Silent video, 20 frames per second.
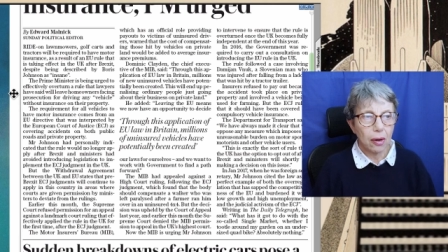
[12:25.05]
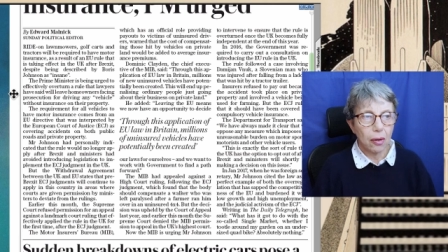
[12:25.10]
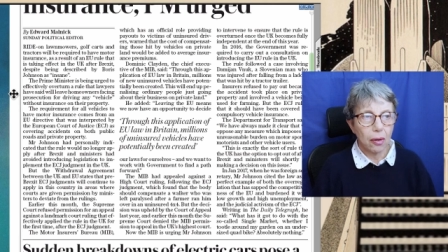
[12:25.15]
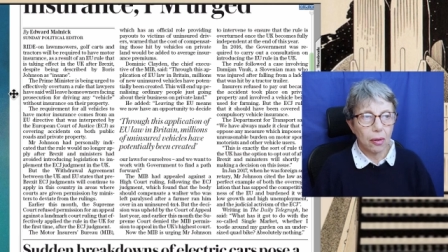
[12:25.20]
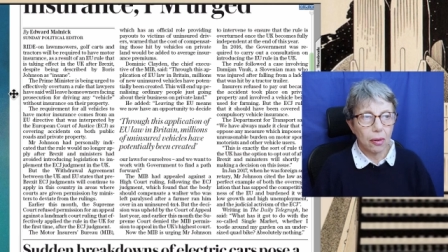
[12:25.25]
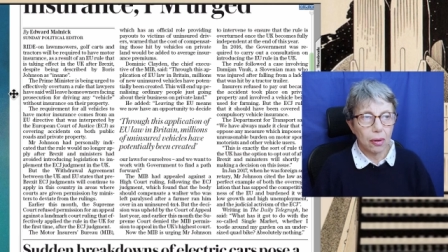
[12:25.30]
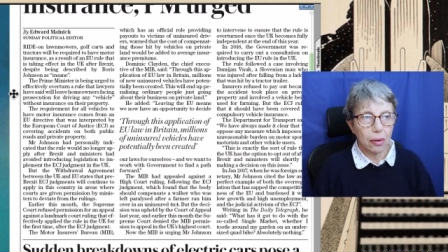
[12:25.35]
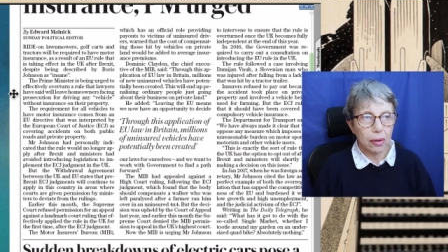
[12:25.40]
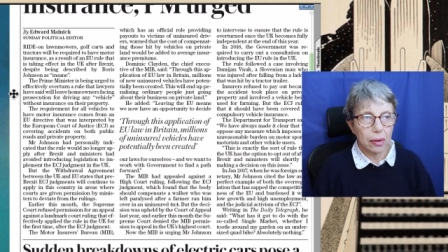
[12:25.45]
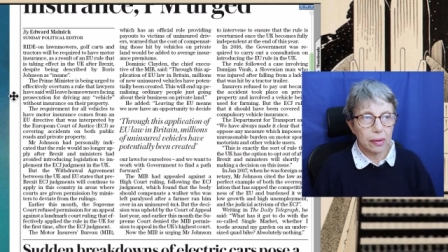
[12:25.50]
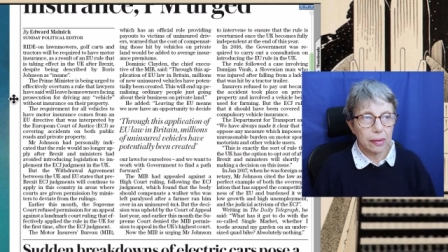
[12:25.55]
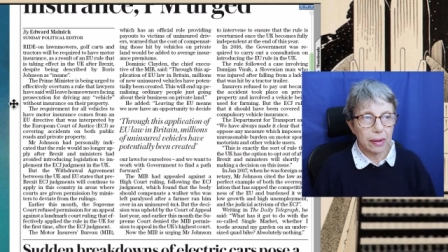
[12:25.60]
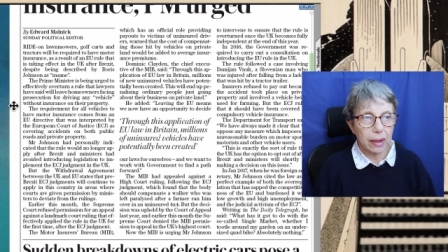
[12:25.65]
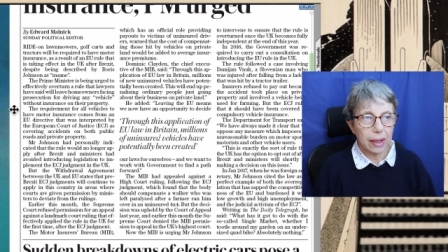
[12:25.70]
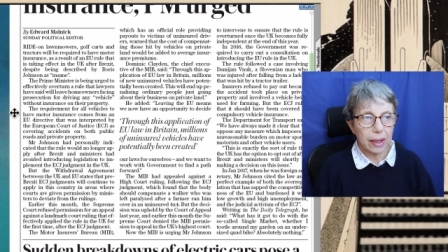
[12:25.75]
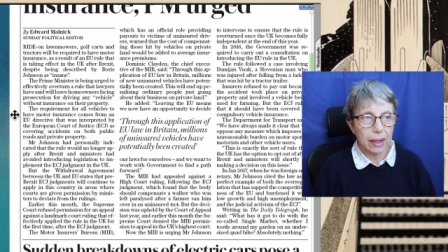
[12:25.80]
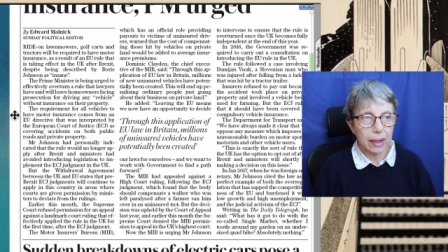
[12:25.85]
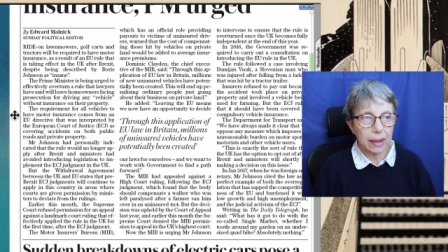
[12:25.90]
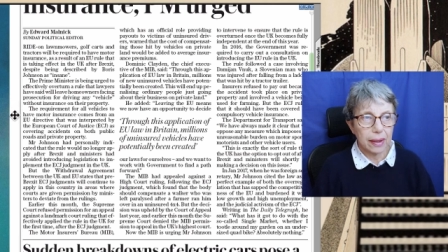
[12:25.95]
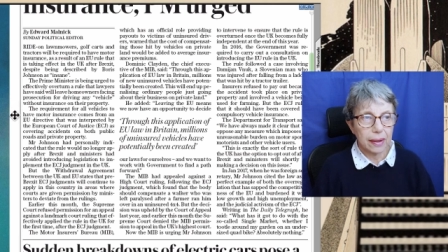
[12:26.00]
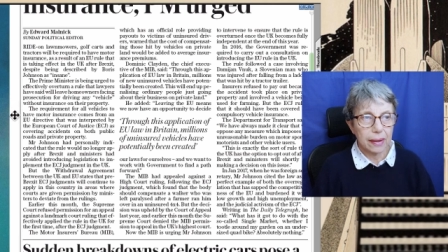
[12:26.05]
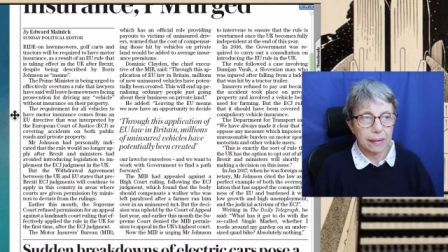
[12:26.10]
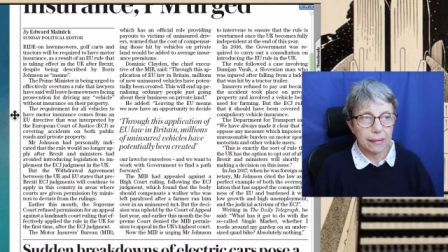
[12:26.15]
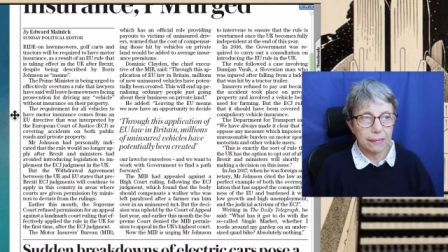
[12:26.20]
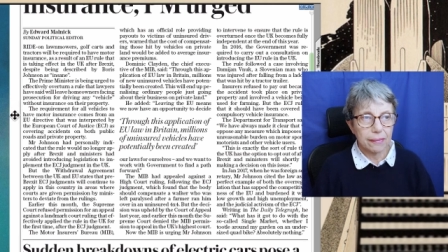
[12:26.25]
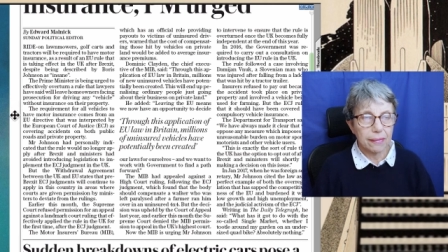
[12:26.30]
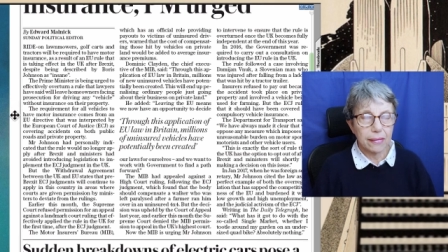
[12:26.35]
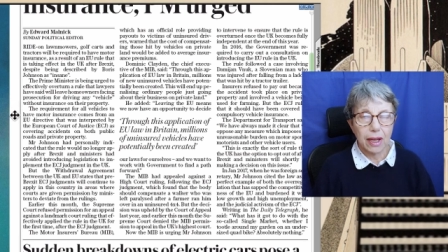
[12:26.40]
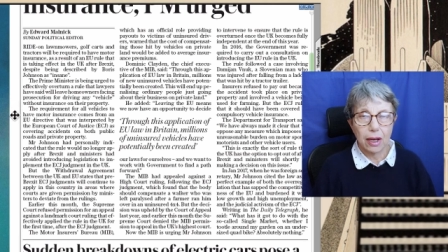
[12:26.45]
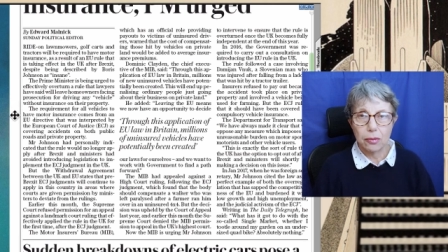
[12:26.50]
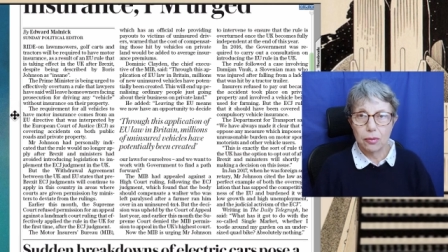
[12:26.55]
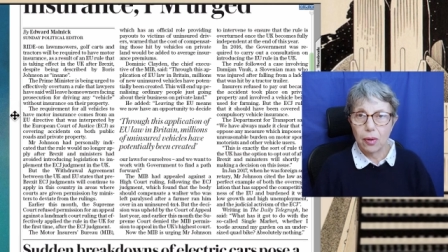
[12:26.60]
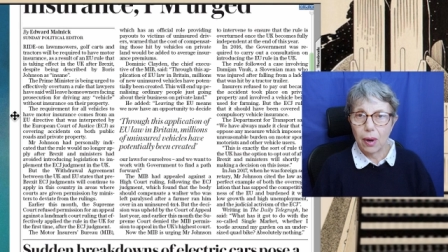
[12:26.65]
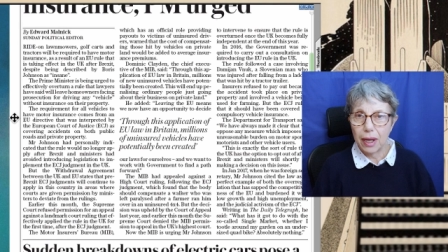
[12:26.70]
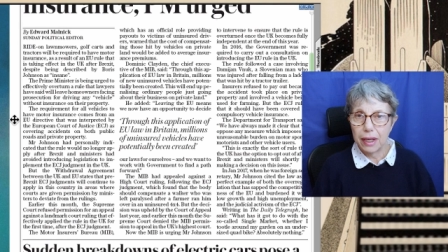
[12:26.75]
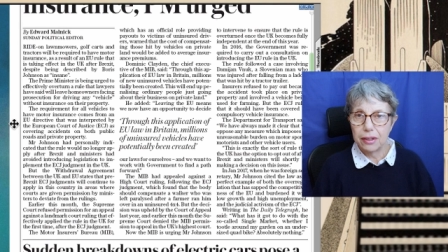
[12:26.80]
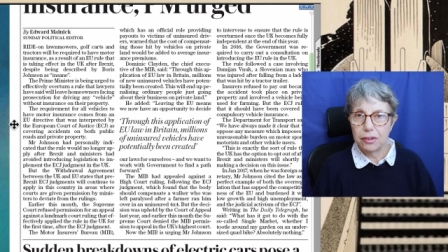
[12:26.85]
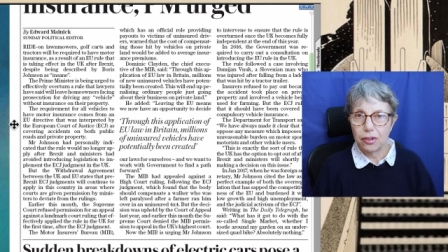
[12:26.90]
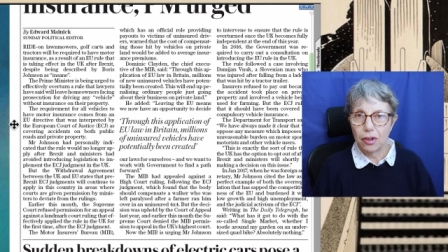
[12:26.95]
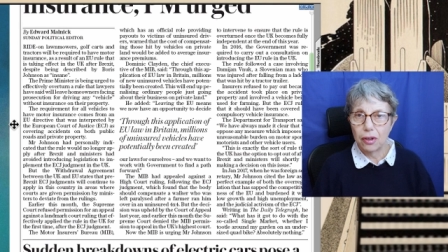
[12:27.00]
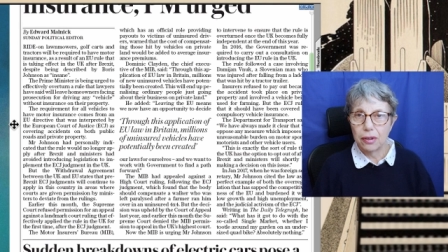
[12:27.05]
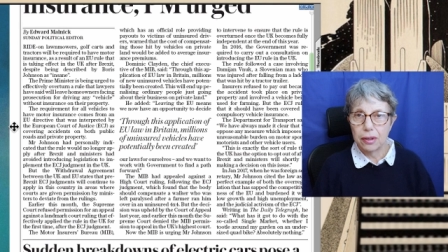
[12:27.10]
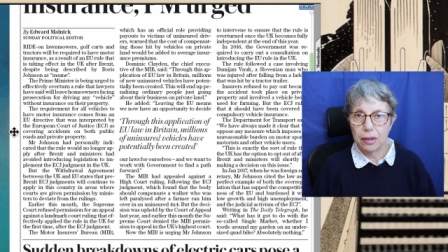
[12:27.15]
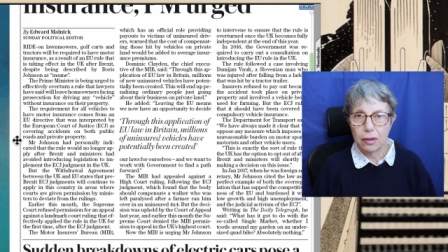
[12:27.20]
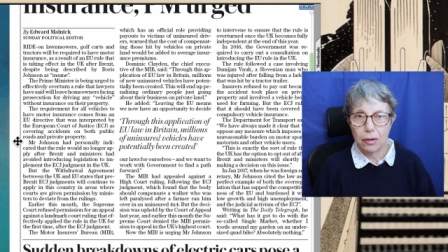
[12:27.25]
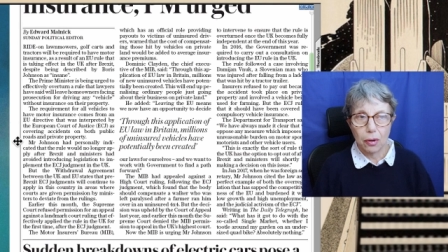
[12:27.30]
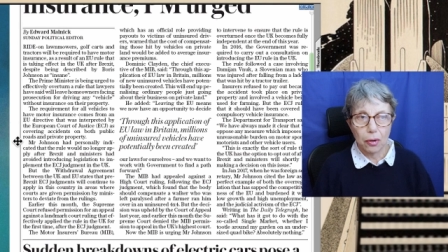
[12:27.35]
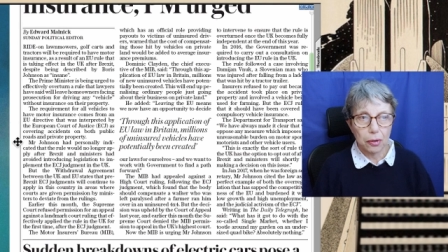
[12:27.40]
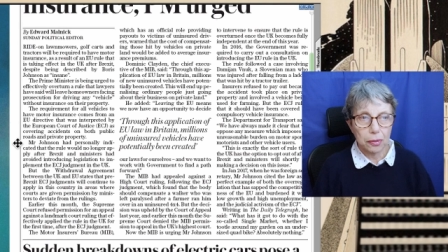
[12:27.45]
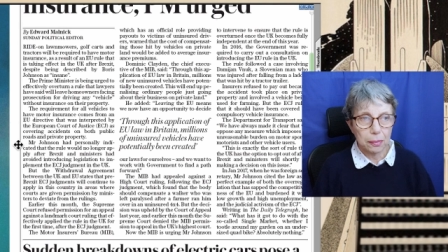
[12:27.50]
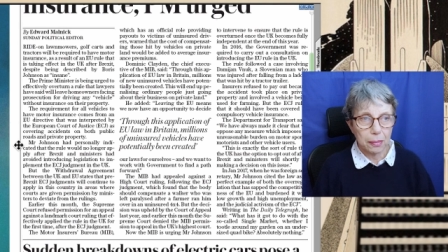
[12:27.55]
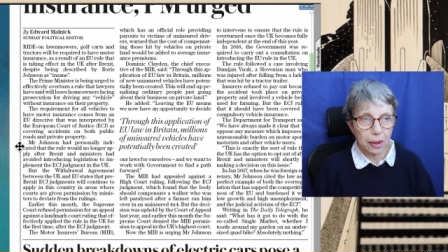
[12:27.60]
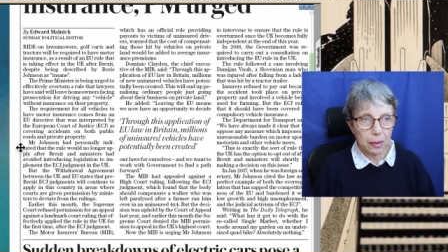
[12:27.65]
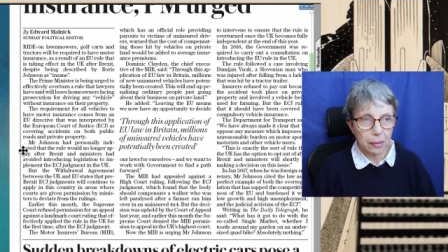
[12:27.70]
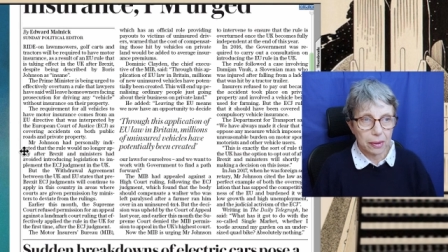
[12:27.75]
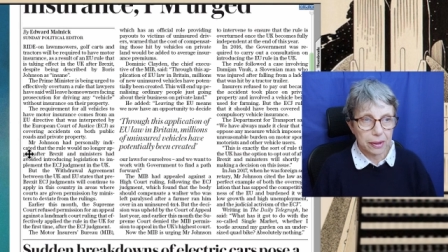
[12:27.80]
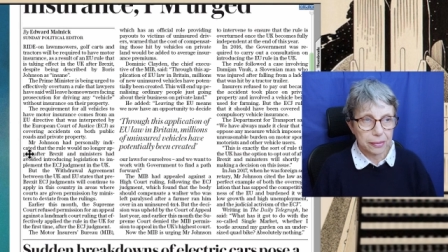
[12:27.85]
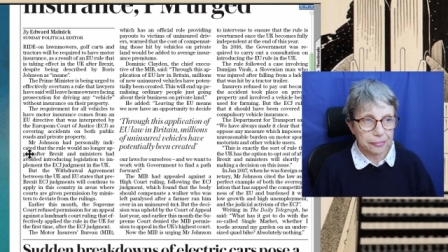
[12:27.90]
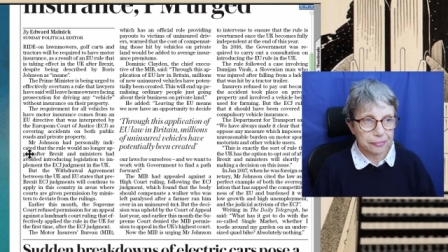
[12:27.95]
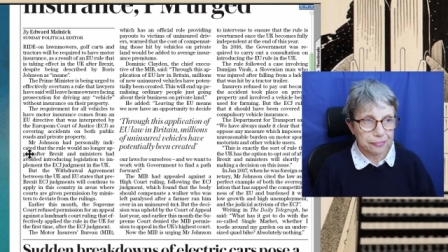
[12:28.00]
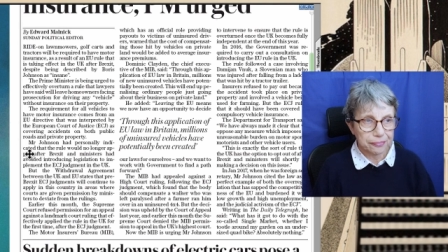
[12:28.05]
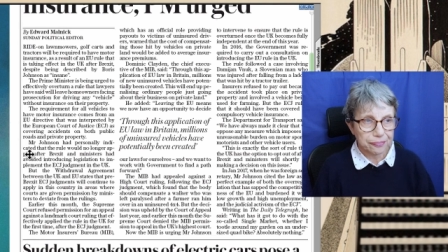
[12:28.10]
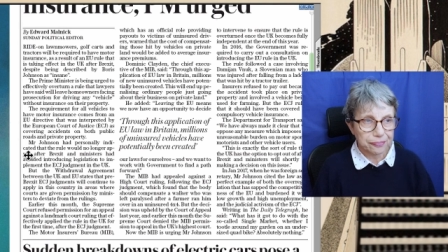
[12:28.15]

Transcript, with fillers: or a ride on lawnmower